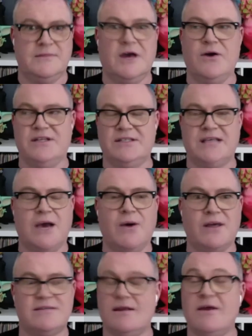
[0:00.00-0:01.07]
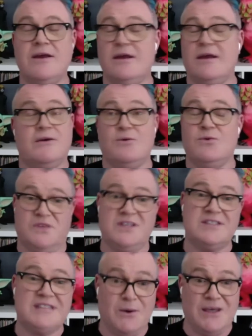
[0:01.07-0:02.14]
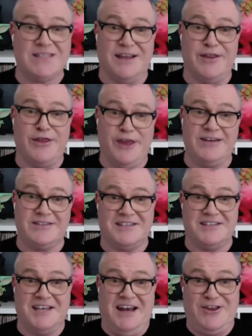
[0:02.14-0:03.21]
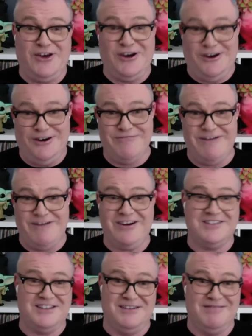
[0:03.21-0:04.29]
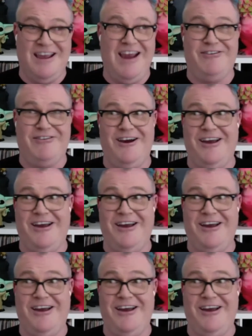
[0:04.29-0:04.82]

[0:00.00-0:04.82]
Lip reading: this is how I stayed thin as a teenager. Records and hair dye.